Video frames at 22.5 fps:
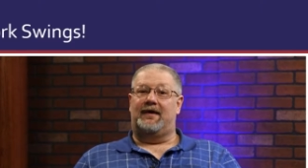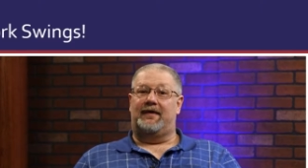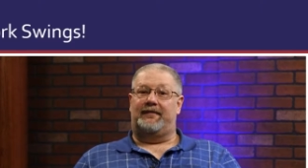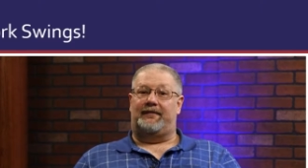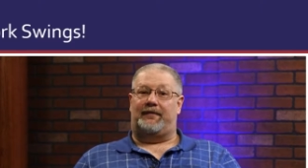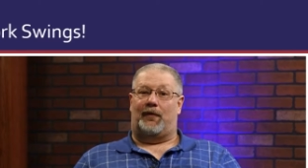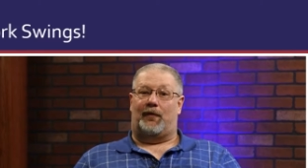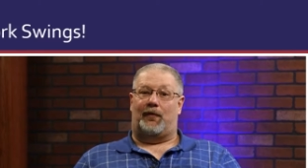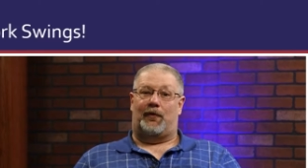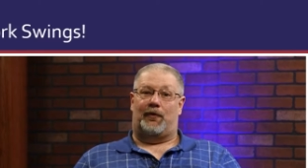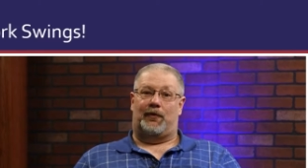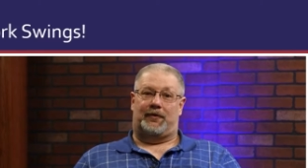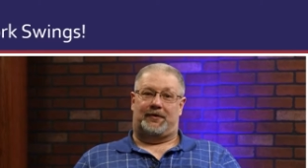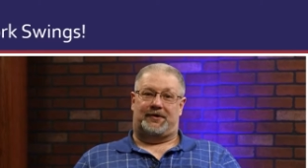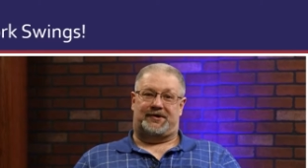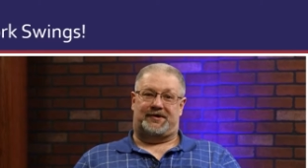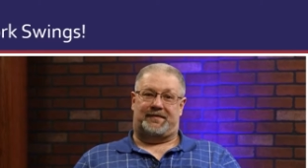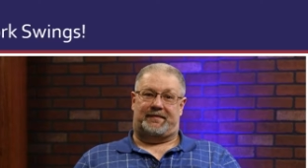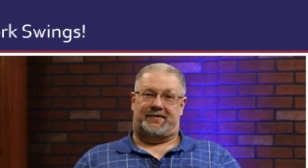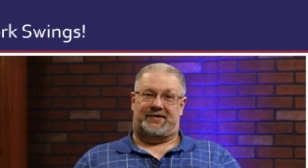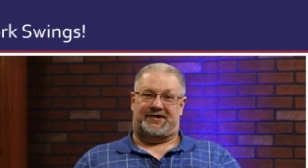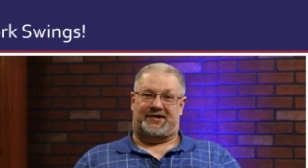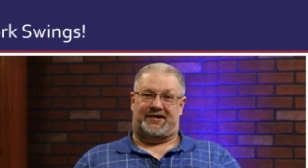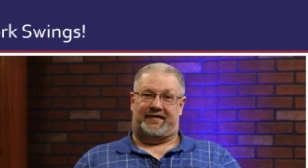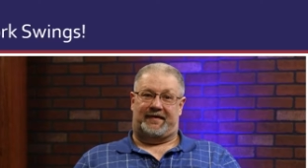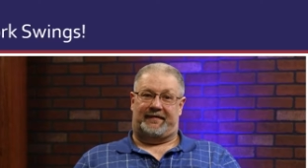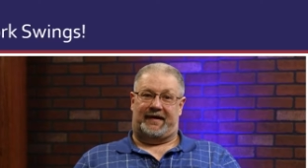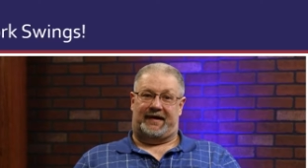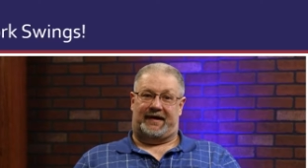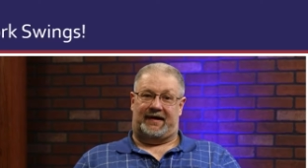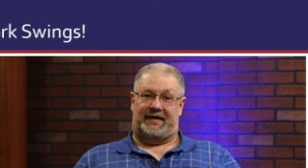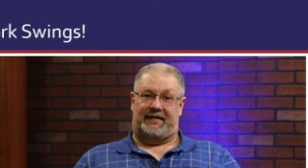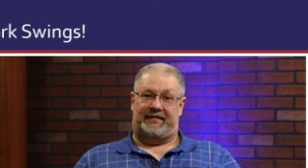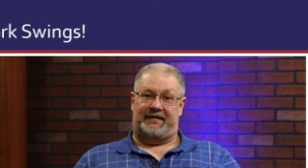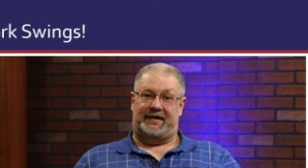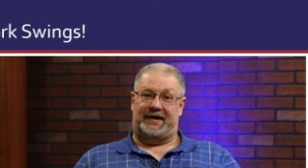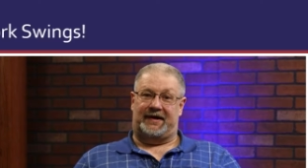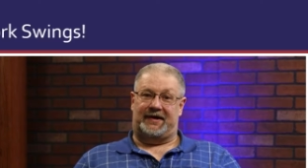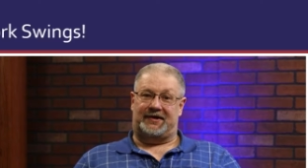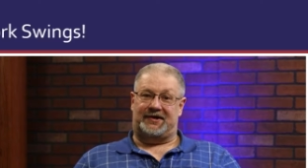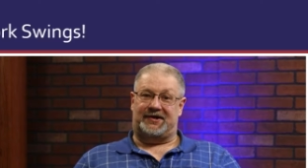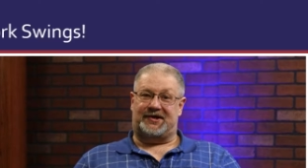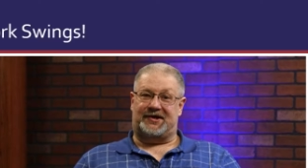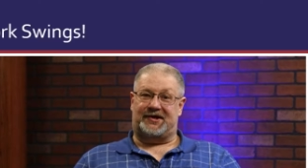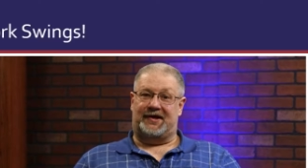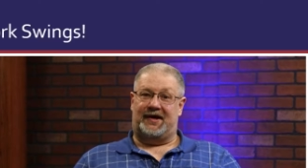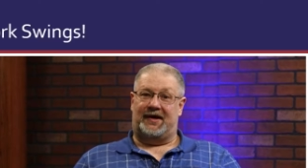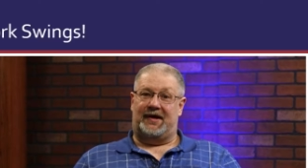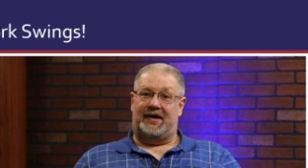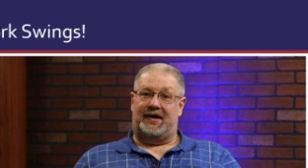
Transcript: for specific events,